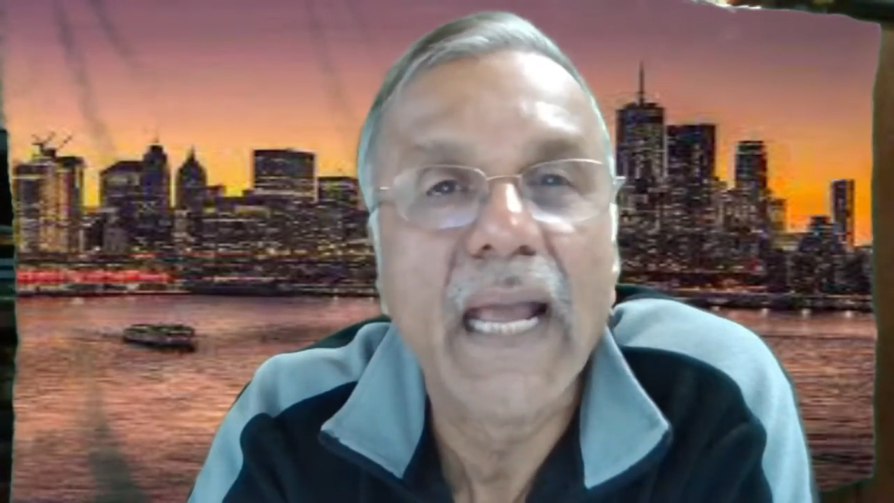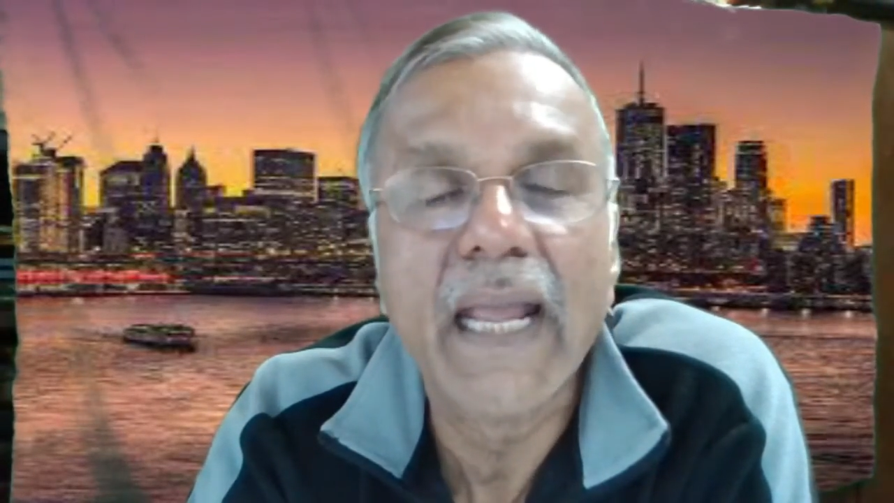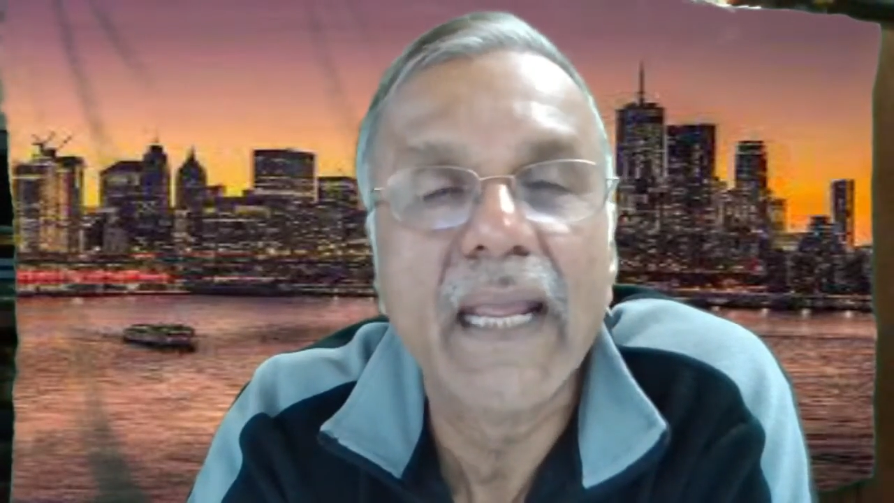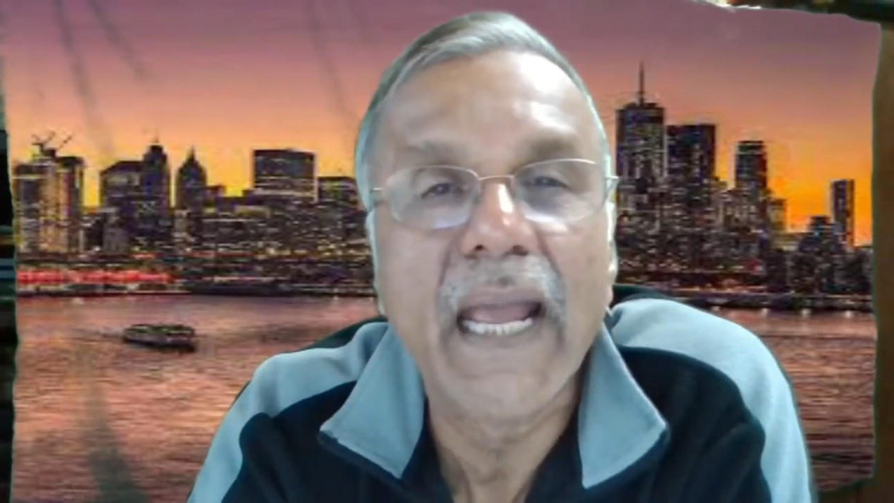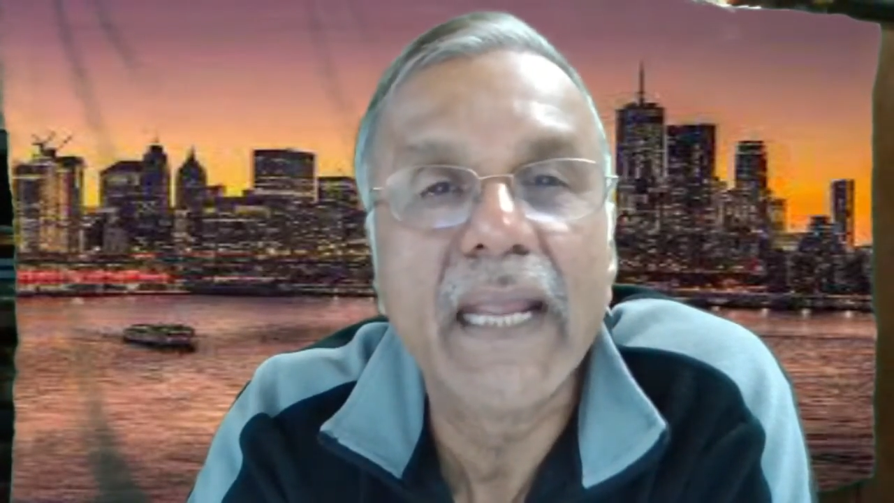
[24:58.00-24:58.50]

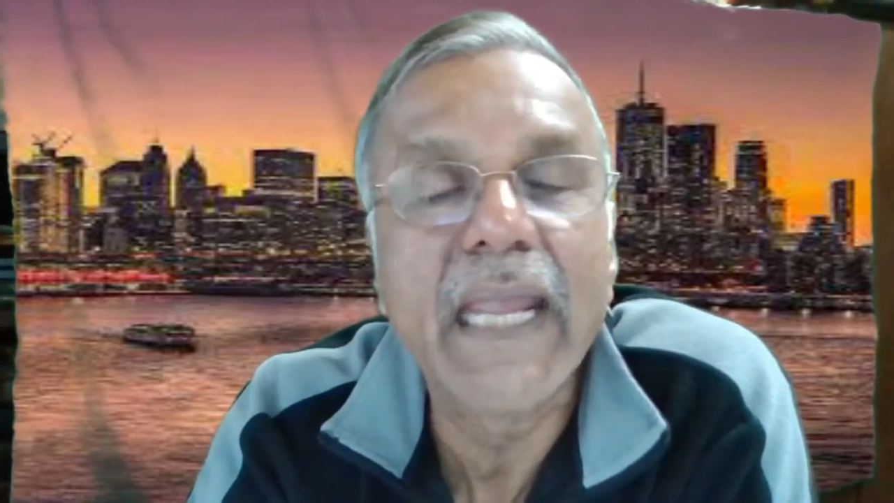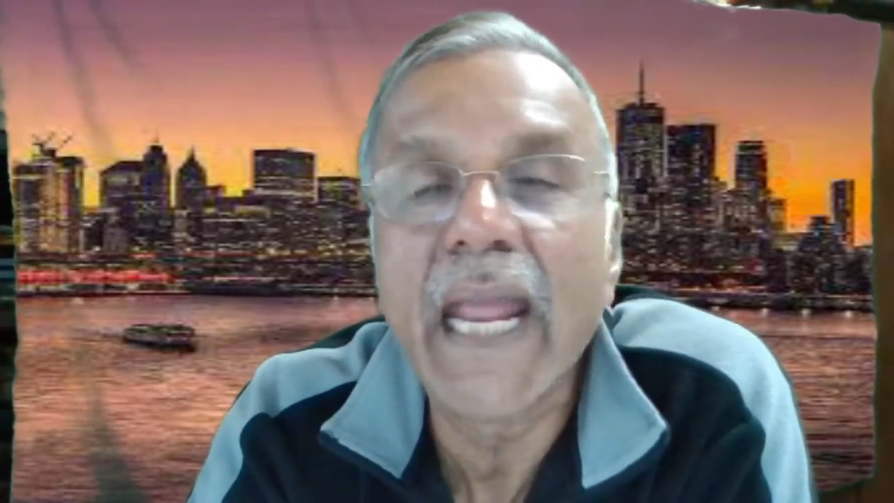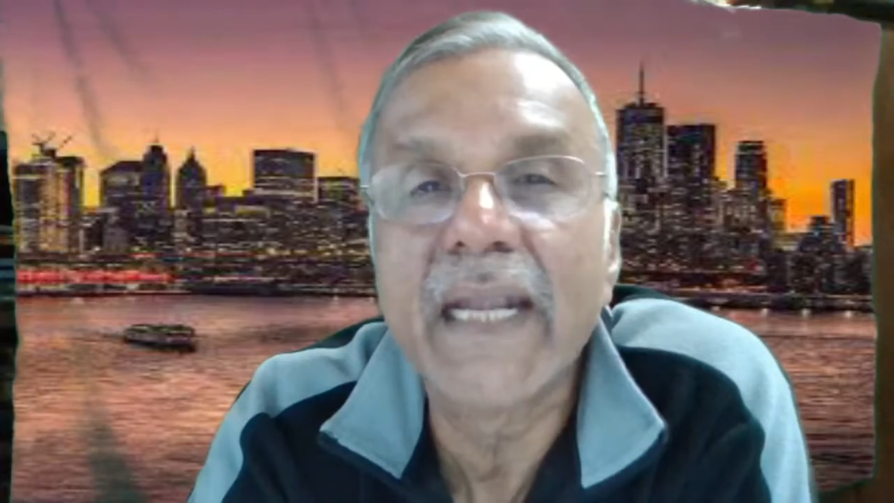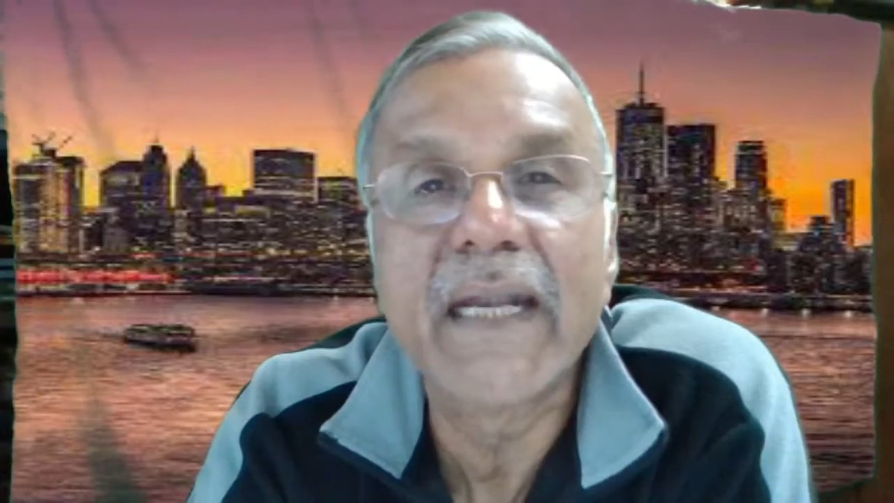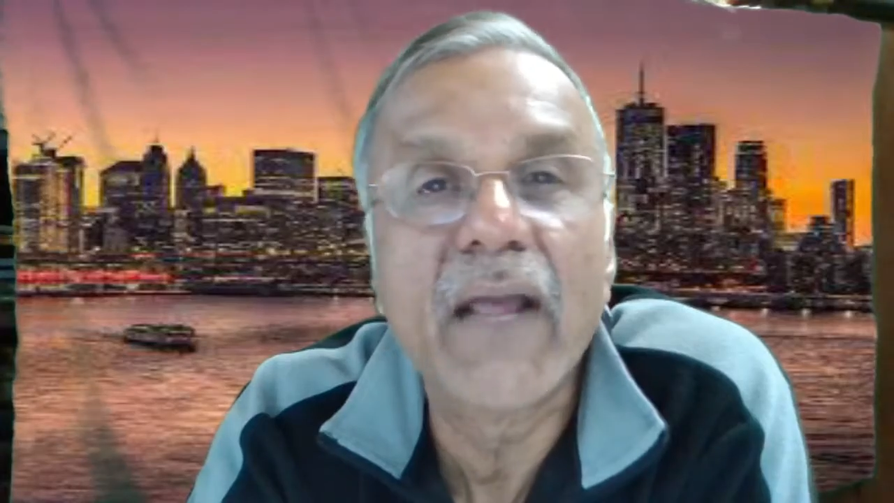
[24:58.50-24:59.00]
I
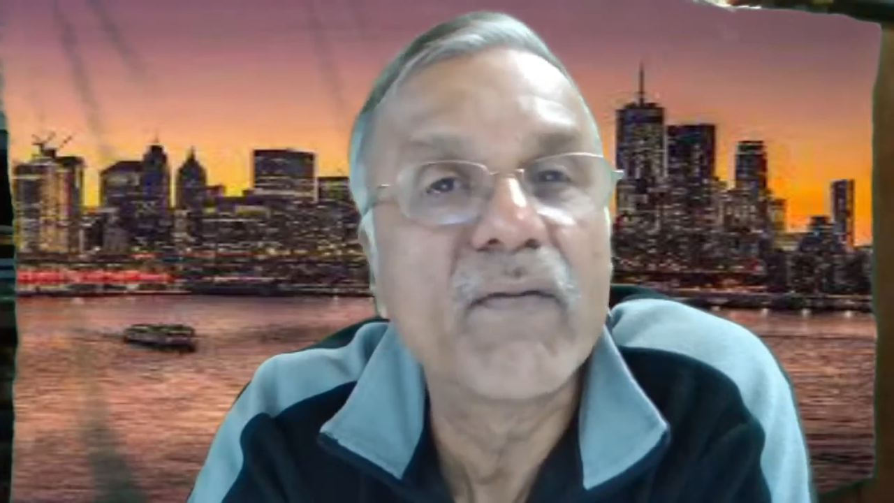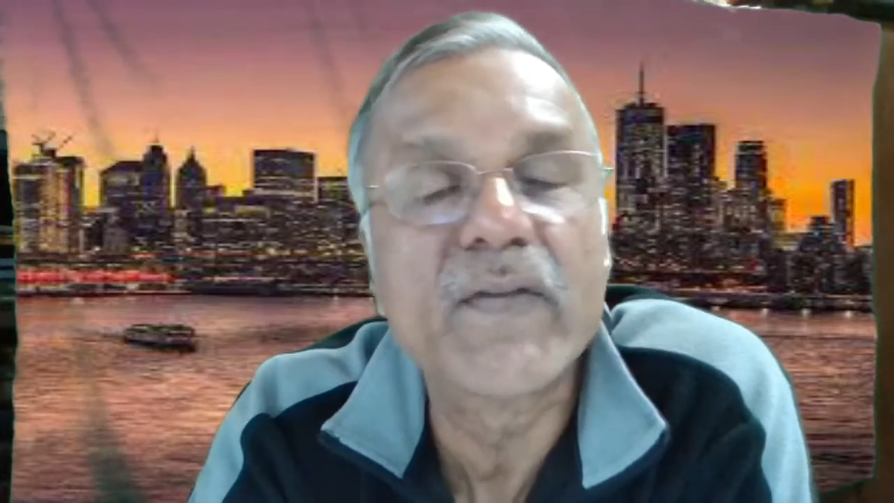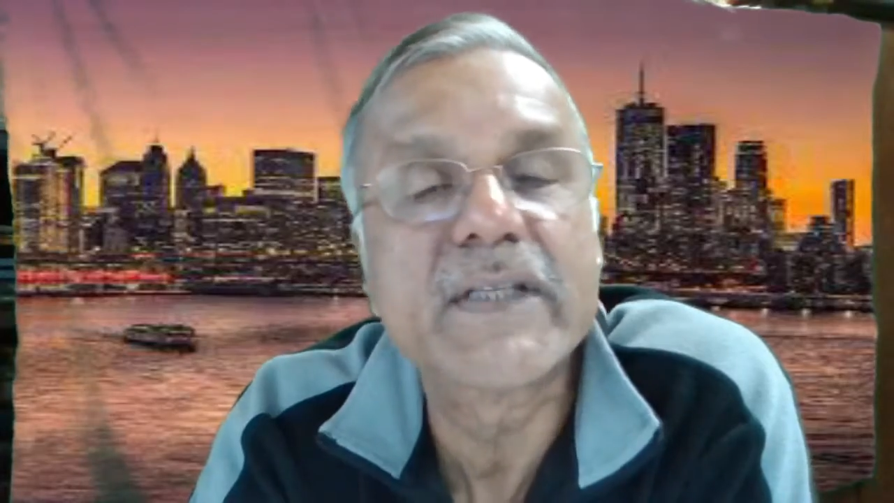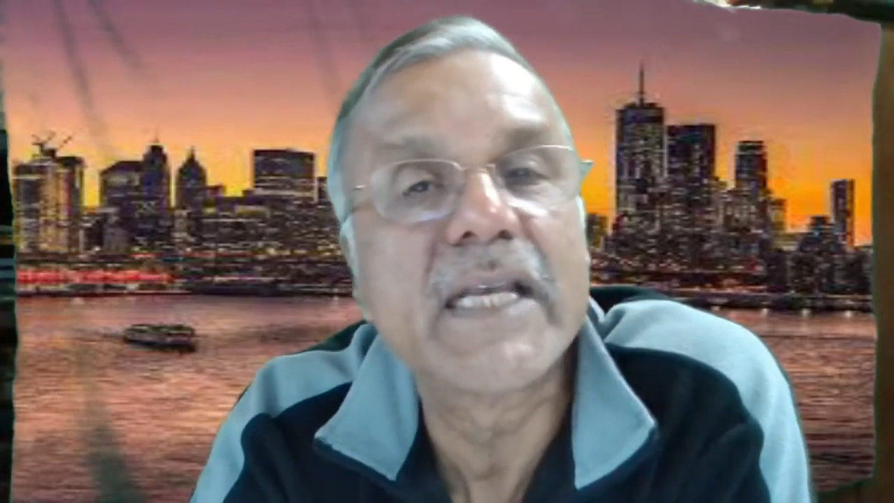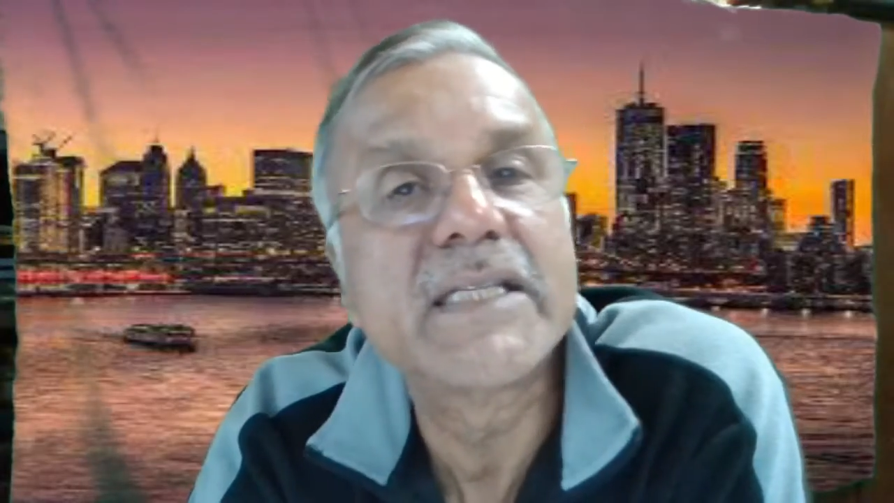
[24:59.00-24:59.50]
can't
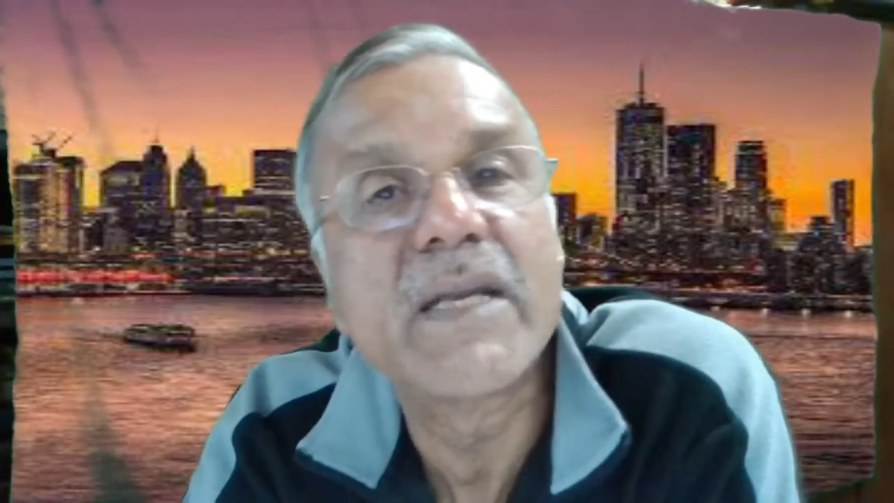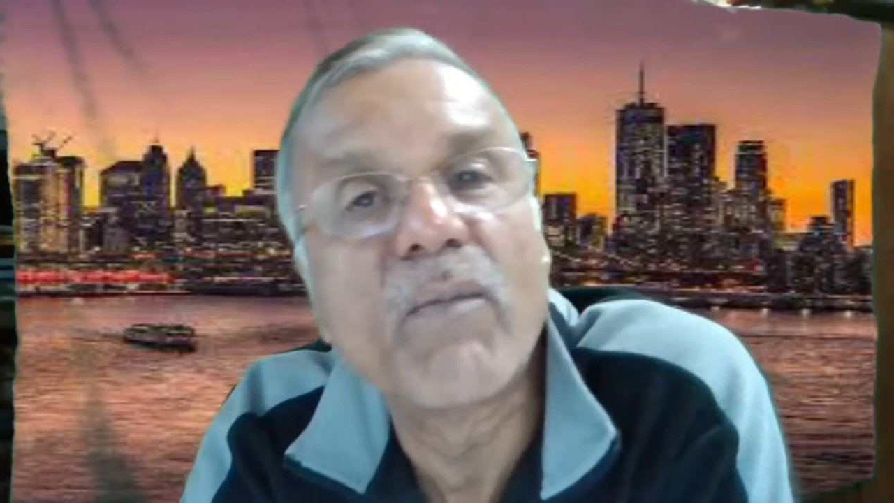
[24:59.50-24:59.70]
emphasize